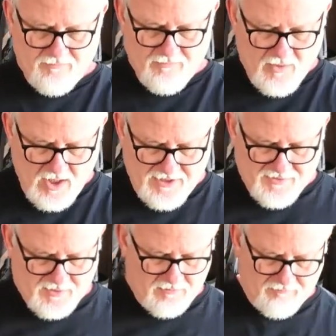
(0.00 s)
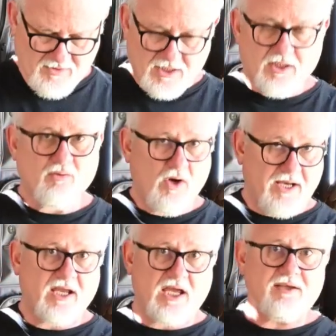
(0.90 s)
Rides quite
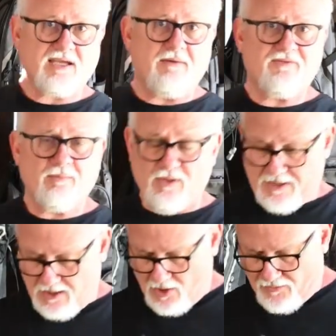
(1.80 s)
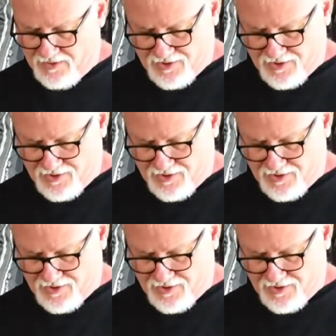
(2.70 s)
comfortably on the